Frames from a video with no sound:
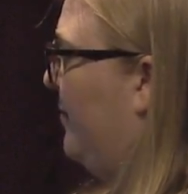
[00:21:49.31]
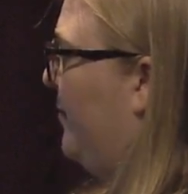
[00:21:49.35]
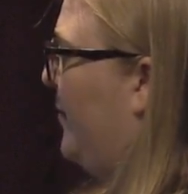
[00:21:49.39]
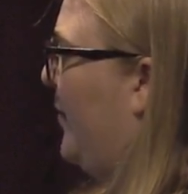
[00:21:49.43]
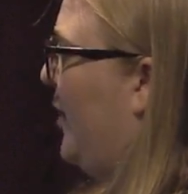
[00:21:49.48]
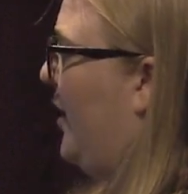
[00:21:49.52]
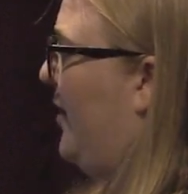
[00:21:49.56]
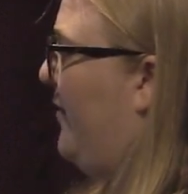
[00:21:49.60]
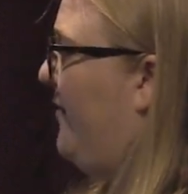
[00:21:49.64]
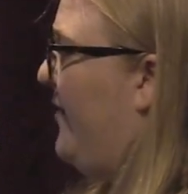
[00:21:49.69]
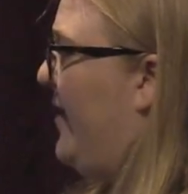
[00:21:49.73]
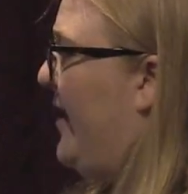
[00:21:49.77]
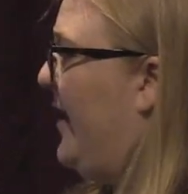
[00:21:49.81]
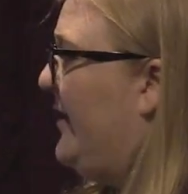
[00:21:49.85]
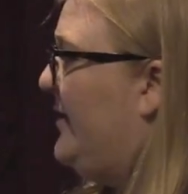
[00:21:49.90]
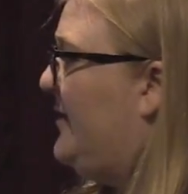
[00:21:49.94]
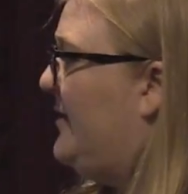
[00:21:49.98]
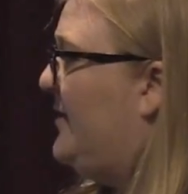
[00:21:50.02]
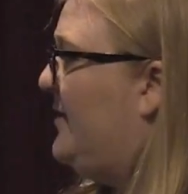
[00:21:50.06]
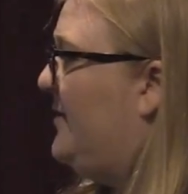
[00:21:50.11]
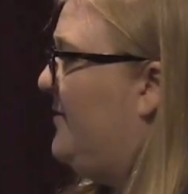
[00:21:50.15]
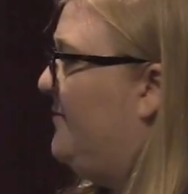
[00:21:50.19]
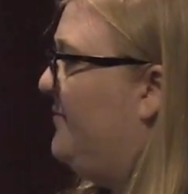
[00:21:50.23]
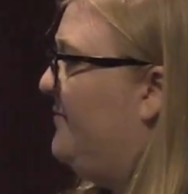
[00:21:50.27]

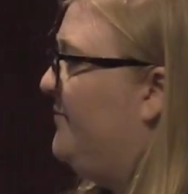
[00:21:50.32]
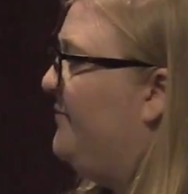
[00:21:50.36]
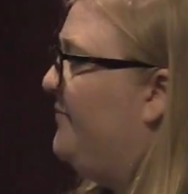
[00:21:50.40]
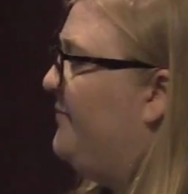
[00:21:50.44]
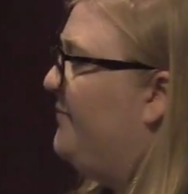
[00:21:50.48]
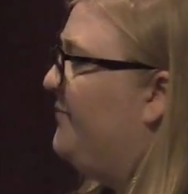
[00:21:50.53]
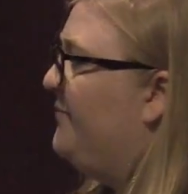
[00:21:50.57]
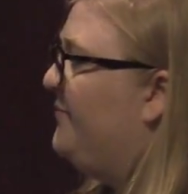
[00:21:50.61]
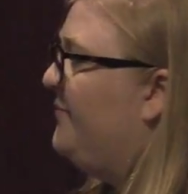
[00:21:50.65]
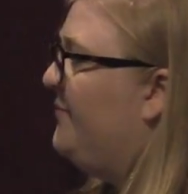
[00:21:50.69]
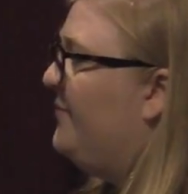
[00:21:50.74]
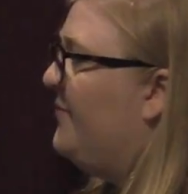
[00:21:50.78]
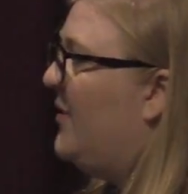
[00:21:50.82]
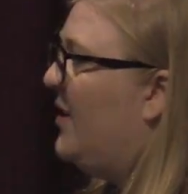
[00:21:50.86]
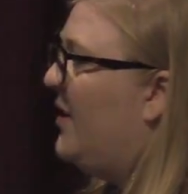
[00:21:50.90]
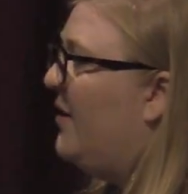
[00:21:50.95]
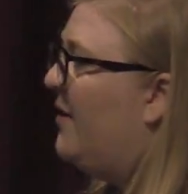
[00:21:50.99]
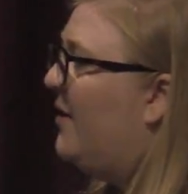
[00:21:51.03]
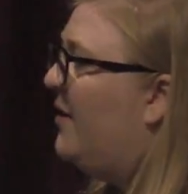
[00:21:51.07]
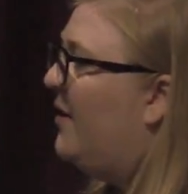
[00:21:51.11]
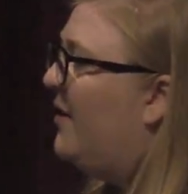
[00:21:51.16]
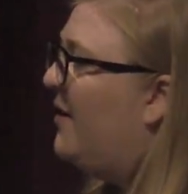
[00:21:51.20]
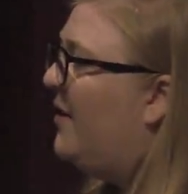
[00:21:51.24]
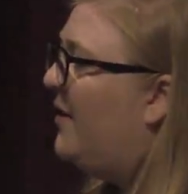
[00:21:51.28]
Perfect.
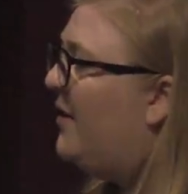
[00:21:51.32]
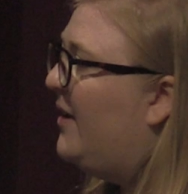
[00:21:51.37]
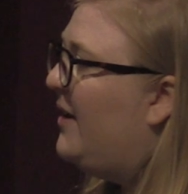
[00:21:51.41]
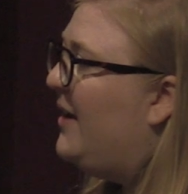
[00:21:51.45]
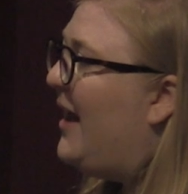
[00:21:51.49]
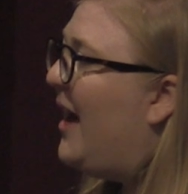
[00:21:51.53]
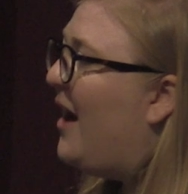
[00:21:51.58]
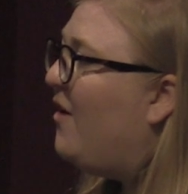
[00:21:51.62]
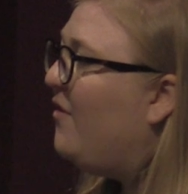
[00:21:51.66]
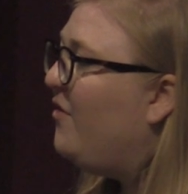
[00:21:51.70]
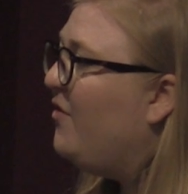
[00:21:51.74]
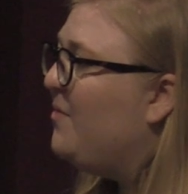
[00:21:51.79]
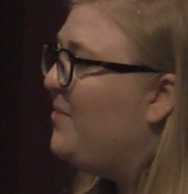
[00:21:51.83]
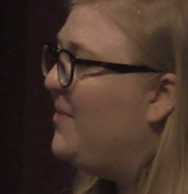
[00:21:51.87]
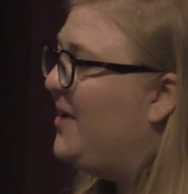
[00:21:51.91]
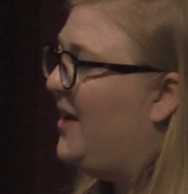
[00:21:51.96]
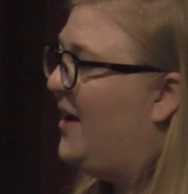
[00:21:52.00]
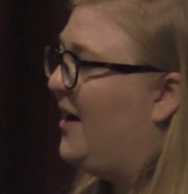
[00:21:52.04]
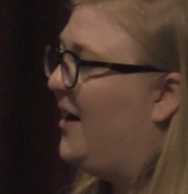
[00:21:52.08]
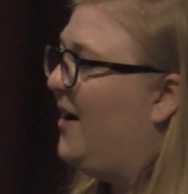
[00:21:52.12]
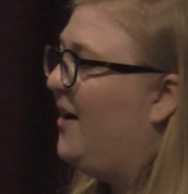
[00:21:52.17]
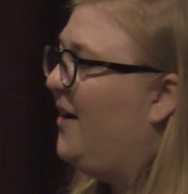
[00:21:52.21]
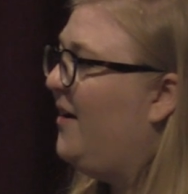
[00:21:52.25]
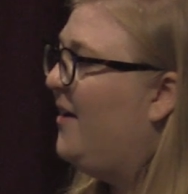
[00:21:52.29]
Now from
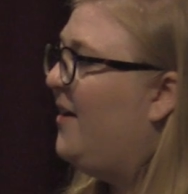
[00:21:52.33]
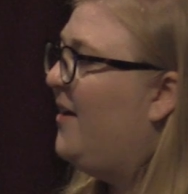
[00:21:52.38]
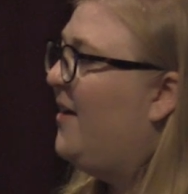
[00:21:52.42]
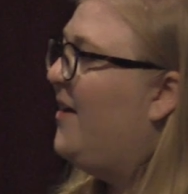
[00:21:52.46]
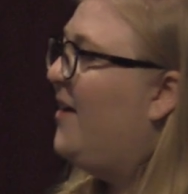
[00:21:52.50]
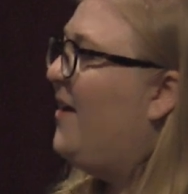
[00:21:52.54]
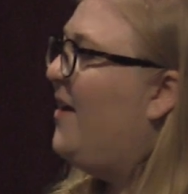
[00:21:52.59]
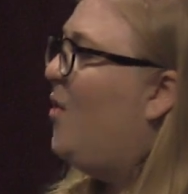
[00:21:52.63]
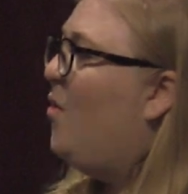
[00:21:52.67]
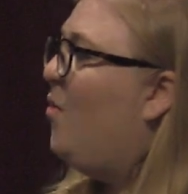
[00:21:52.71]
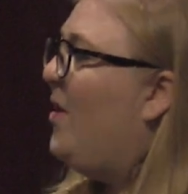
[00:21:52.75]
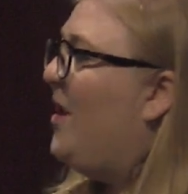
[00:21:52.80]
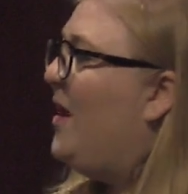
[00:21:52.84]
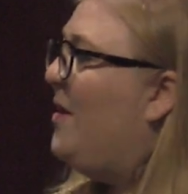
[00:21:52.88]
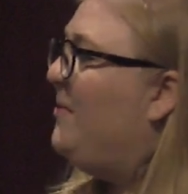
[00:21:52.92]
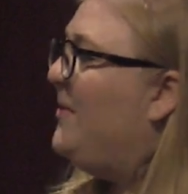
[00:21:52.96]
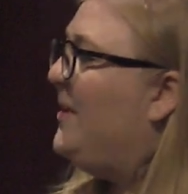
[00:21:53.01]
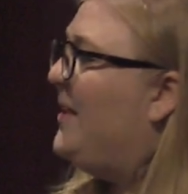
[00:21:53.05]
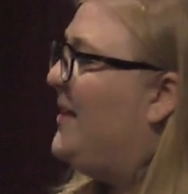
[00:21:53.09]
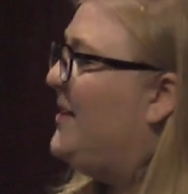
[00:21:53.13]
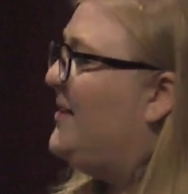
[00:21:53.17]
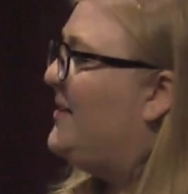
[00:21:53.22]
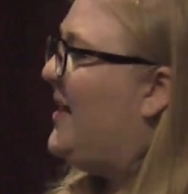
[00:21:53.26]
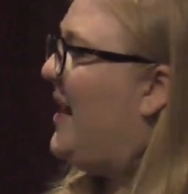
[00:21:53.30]
here, what I'm
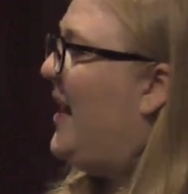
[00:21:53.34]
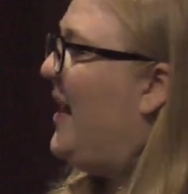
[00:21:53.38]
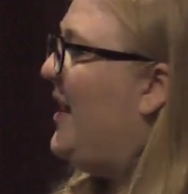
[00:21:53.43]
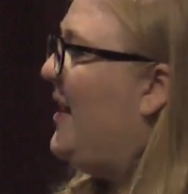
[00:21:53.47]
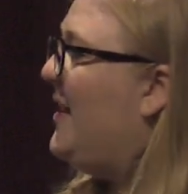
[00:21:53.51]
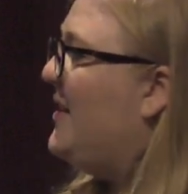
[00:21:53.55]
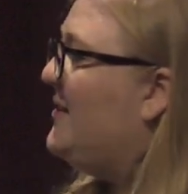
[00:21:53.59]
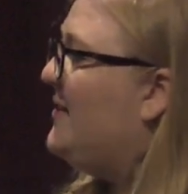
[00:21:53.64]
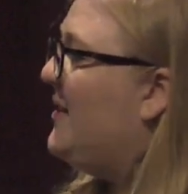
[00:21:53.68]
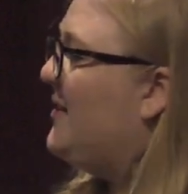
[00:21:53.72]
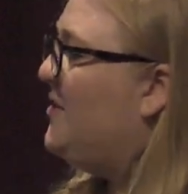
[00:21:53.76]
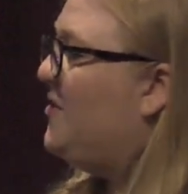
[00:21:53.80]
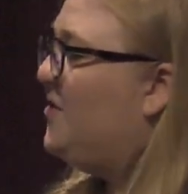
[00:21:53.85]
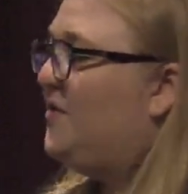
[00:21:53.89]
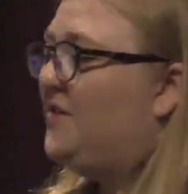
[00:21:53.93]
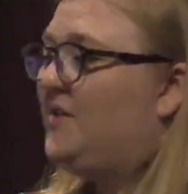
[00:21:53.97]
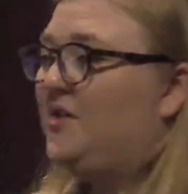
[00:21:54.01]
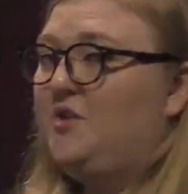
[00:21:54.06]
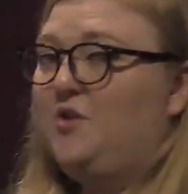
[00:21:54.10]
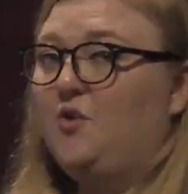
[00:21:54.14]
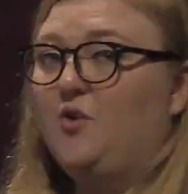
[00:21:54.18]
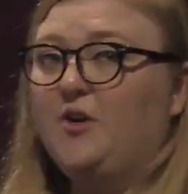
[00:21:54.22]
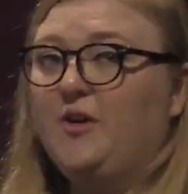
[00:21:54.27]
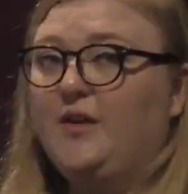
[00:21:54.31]
going to say is let's do
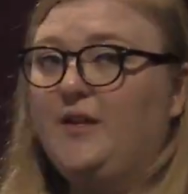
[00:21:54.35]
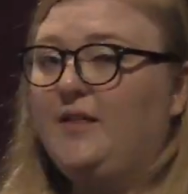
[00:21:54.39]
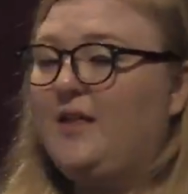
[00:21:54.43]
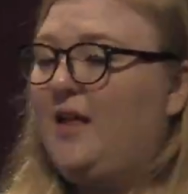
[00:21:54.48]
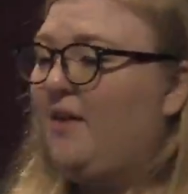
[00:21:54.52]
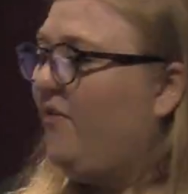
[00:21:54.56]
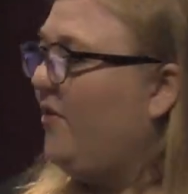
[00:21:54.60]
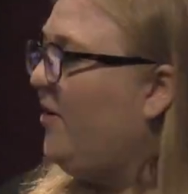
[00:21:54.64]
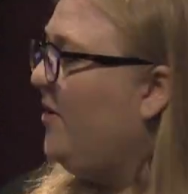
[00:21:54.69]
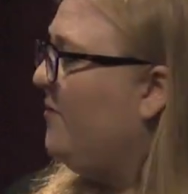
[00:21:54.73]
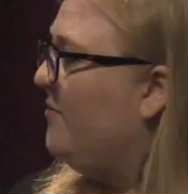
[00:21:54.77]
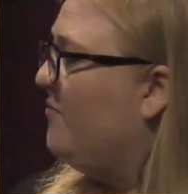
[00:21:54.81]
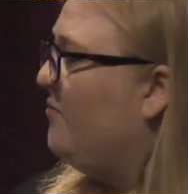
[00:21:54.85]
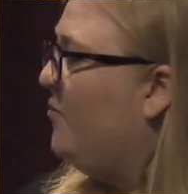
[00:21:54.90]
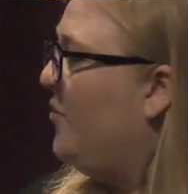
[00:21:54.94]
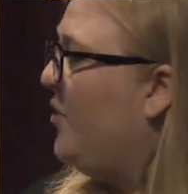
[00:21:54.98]
seniority level.